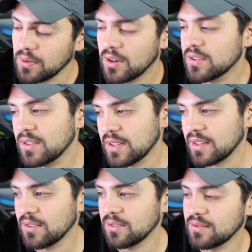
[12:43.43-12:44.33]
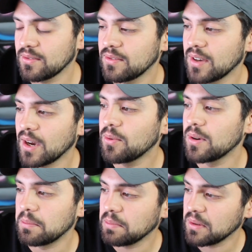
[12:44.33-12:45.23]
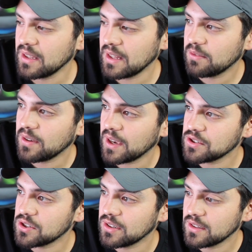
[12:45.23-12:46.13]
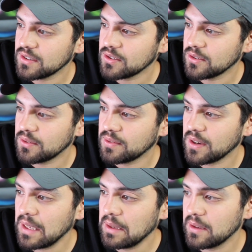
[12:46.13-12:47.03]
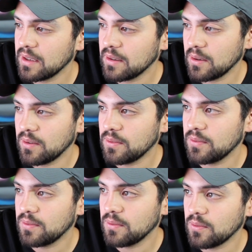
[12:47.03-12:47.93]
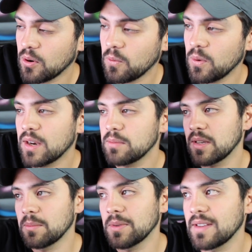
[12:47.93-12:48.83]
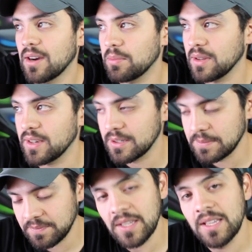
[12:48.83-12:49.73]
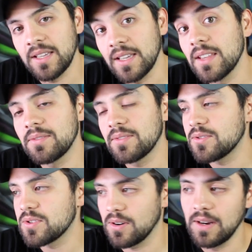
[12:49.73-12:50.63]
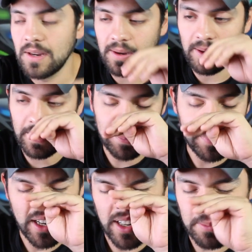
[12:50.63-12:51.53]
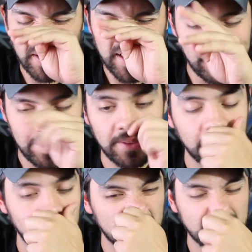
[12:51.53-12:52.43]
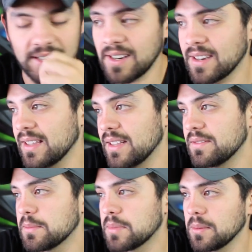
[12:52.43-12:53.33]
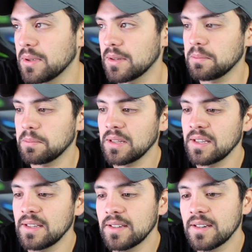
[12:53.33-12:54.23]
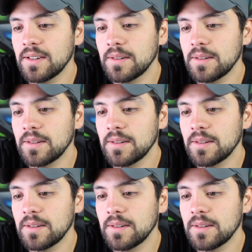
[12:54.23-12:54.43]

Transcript: Also, like, I wouldn't play that faction. So when I become a Tau player in the future, I'm not gonna play the Farsight Enclaves. I'm probably gonna play